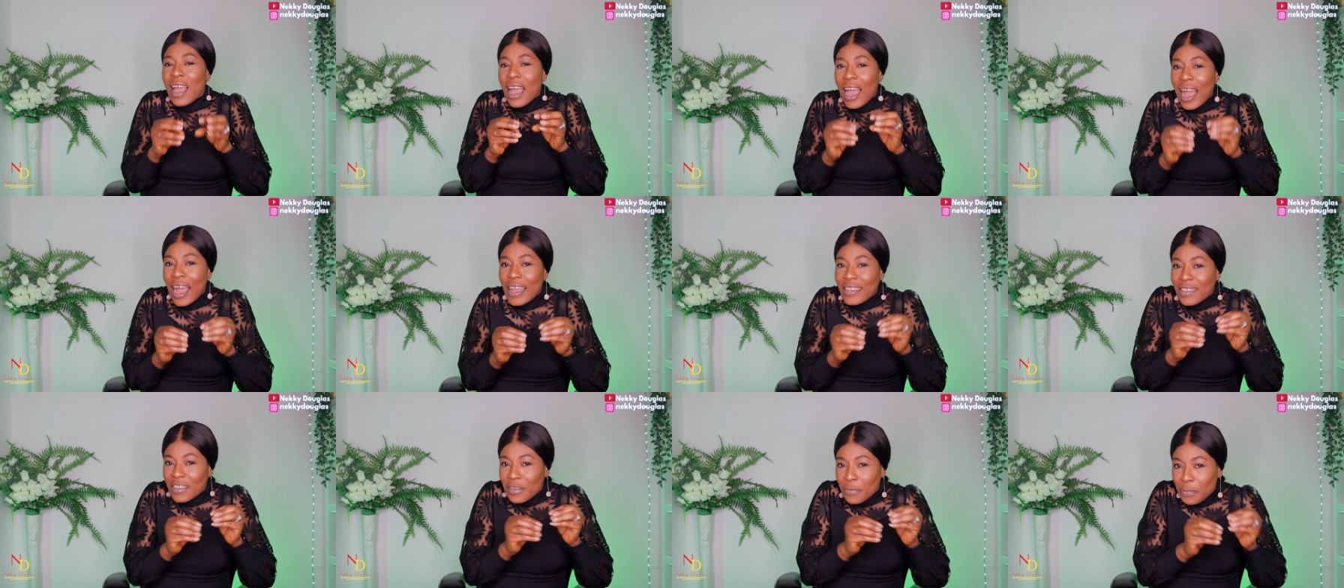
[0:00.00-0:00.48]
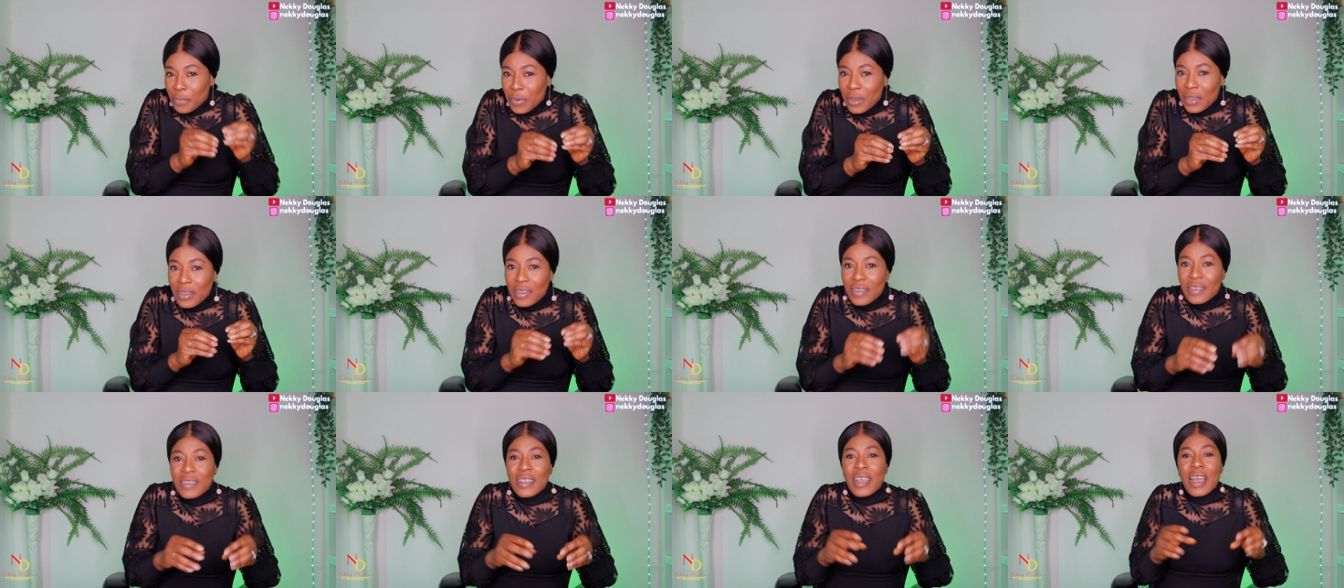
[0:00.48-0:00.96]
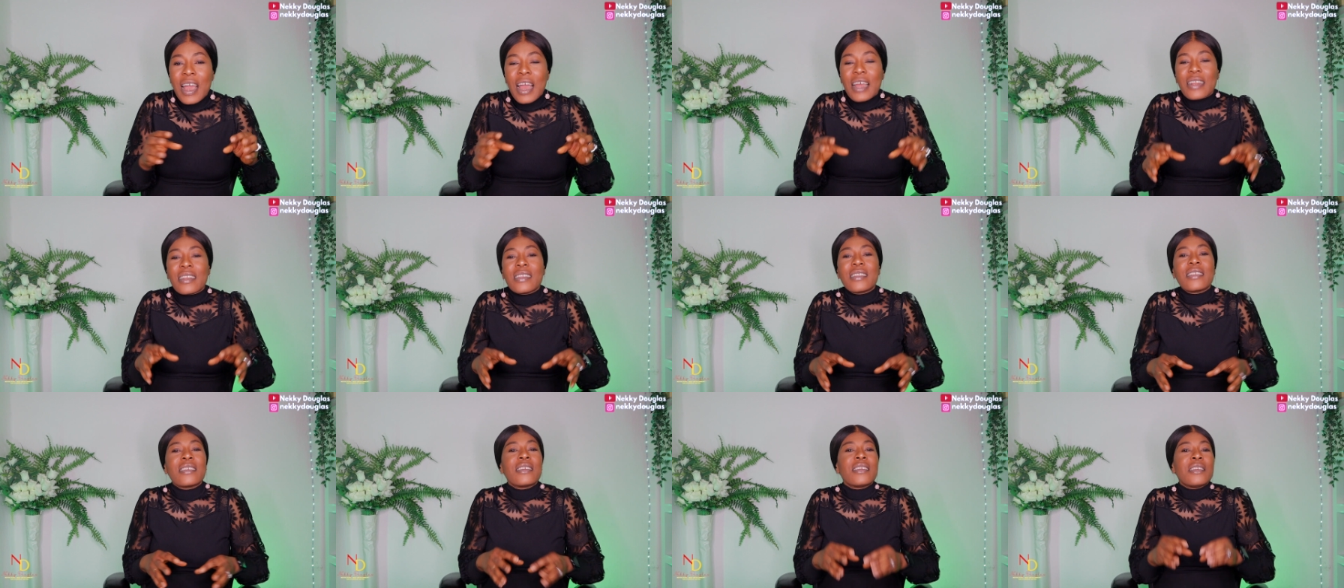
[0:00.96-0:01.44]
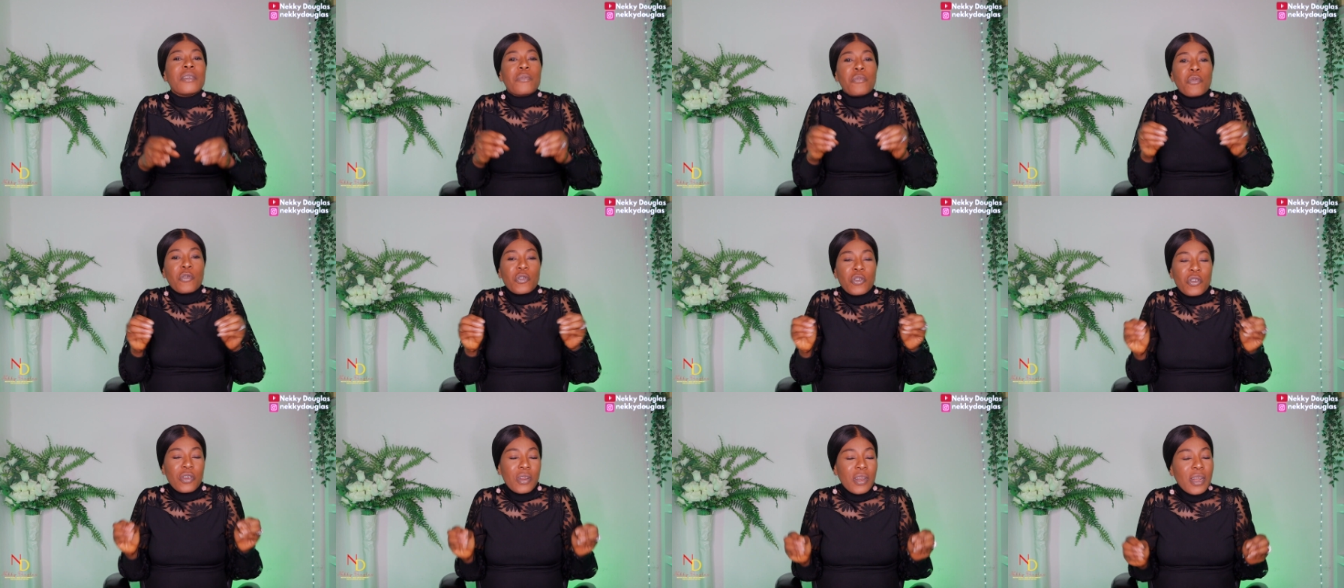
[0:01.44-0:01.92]
her space and
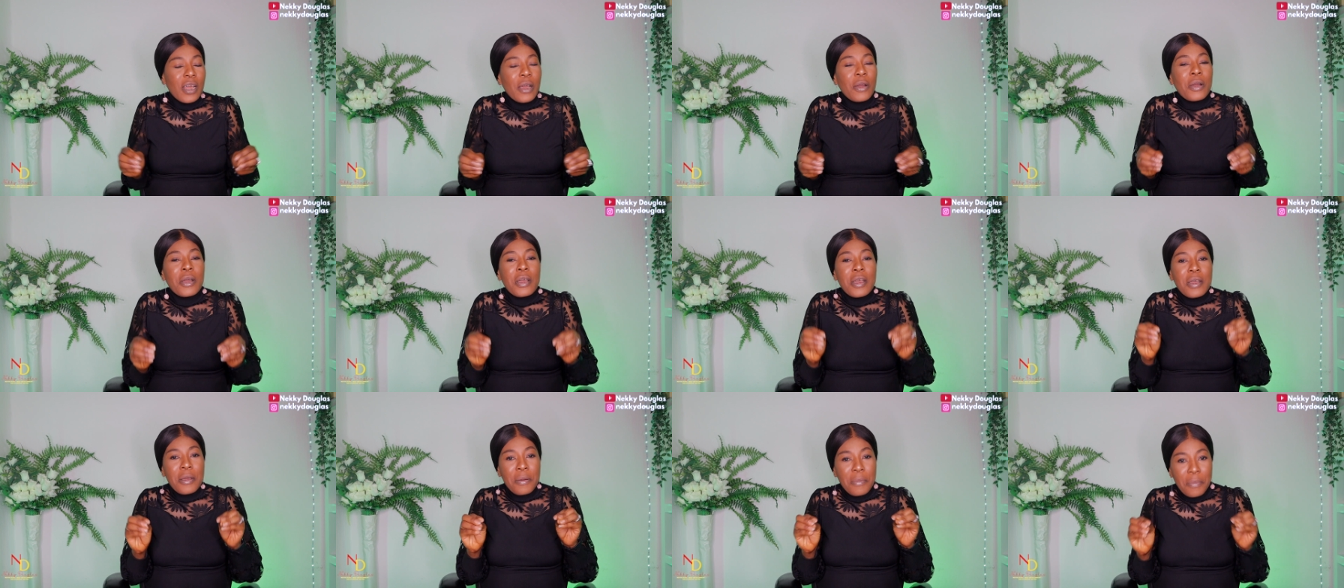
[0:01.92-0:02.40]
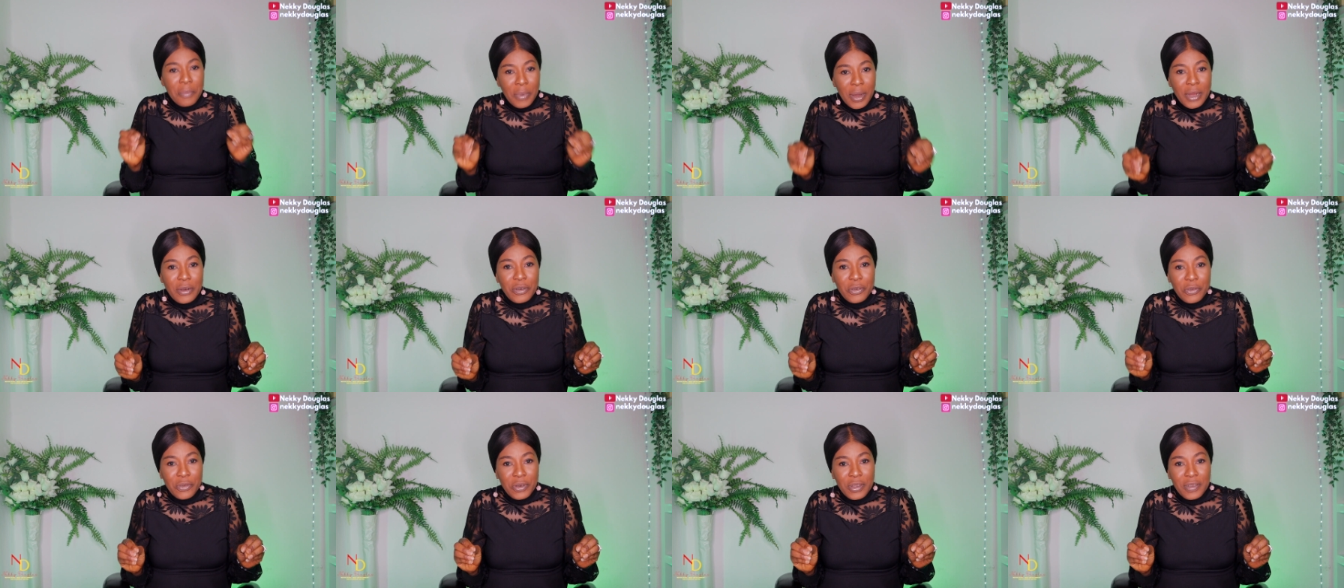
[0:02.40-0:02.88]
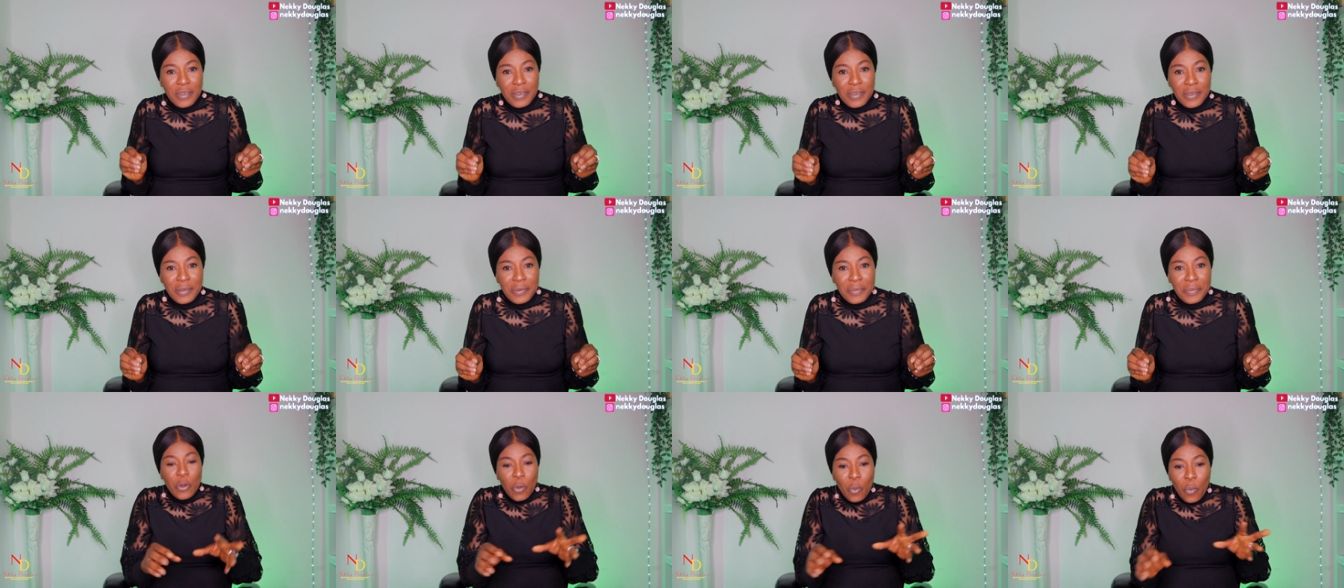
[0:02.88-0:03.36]
emotional boundaries.